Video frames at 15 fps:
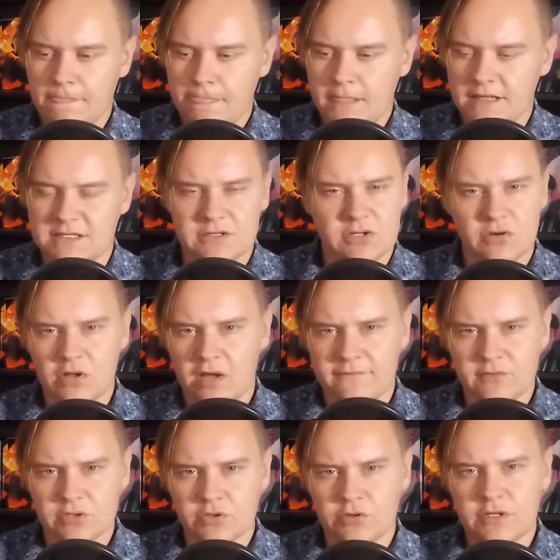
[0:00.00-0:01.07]
it's a little
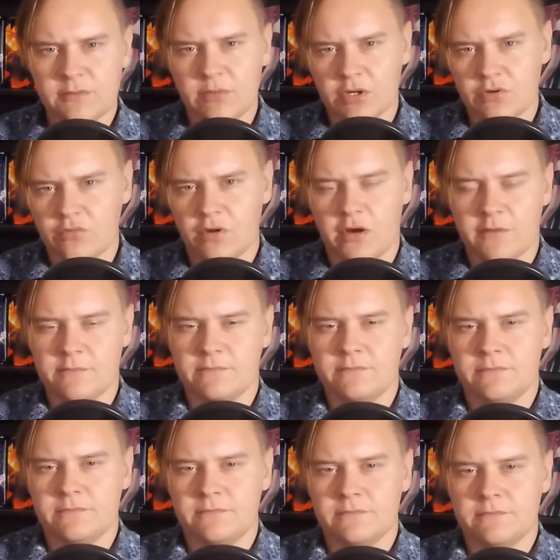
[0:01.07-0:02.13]
convoluted, but Chrom
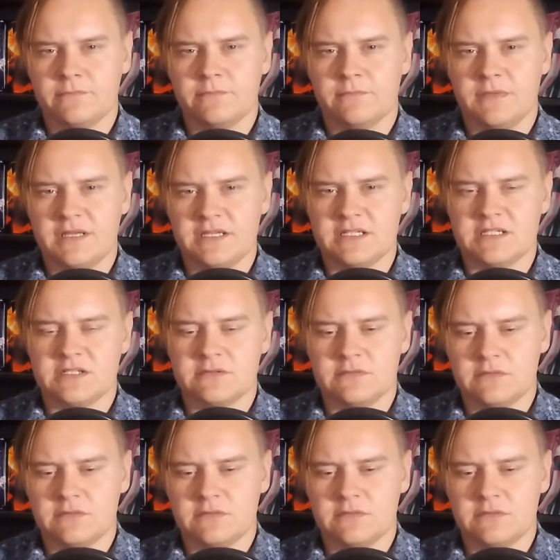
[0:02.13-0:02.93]
is